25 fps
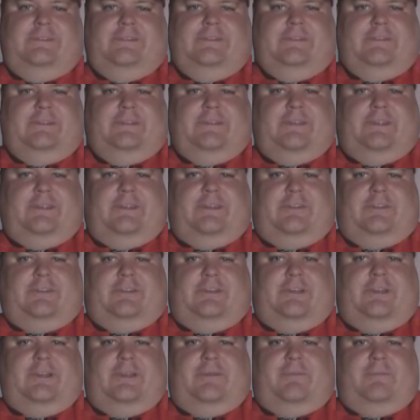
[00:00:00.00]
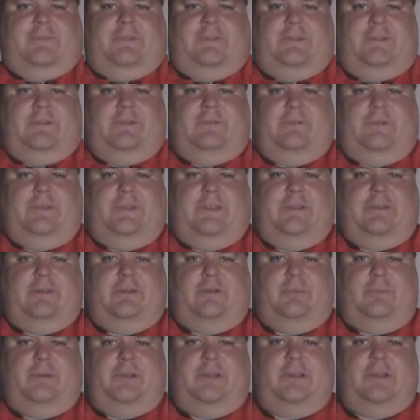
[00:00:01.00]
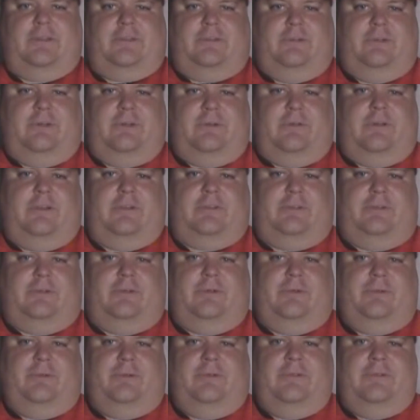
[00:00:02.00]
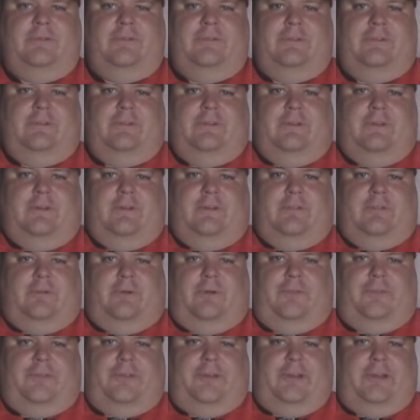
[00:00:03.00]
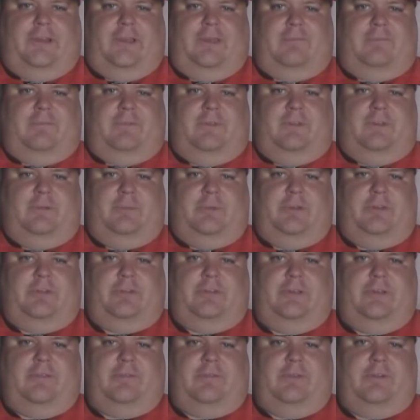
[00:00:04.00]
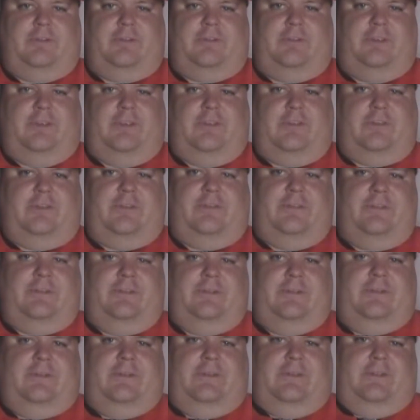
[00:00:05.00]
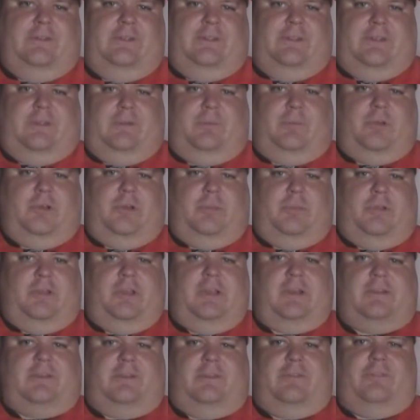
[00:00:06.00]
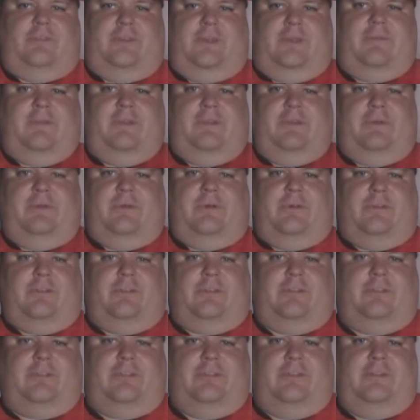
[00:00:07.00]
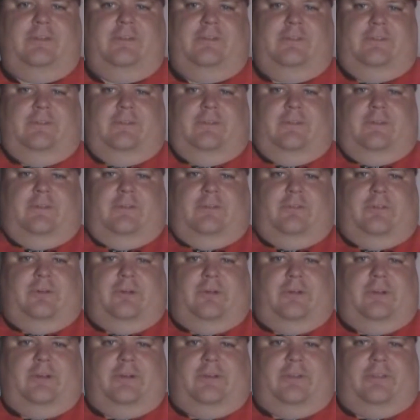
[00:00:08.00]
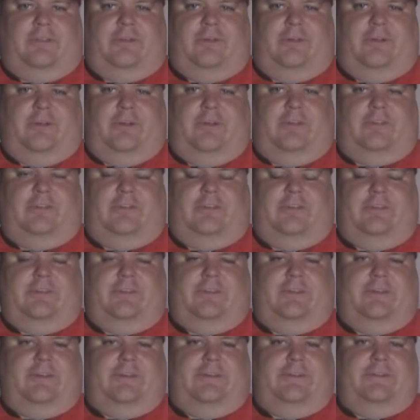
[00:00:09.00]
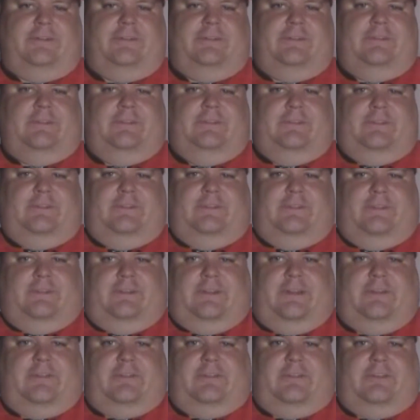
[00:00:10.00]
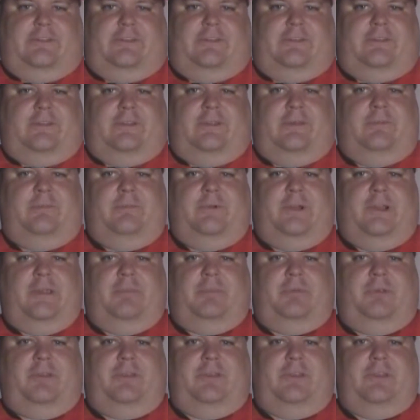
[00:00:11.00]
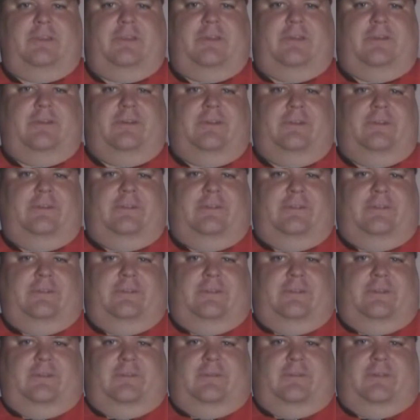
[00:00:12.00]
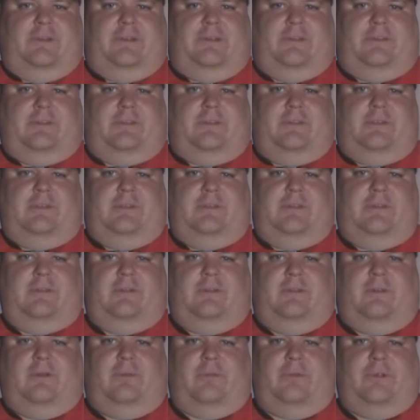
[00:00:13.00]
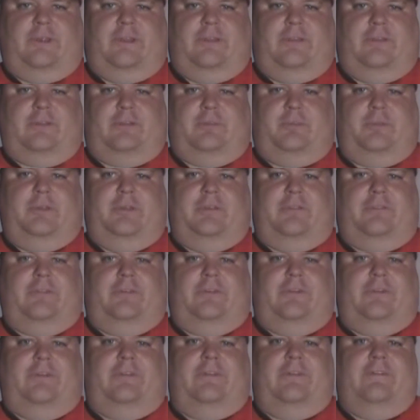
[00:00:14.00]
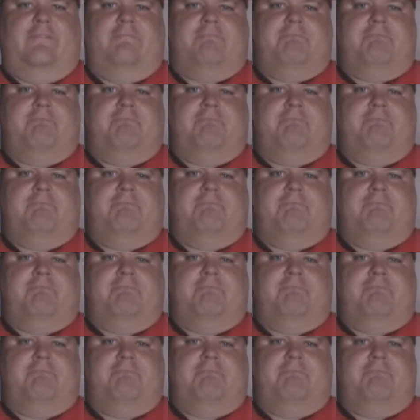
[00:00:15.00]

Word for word: I think it's time we need to go back to our retro full time, especially after the season, and bring back the flaming horse for our thirds. And uh, that's just my opinion here, but it's all red, looks beautiful.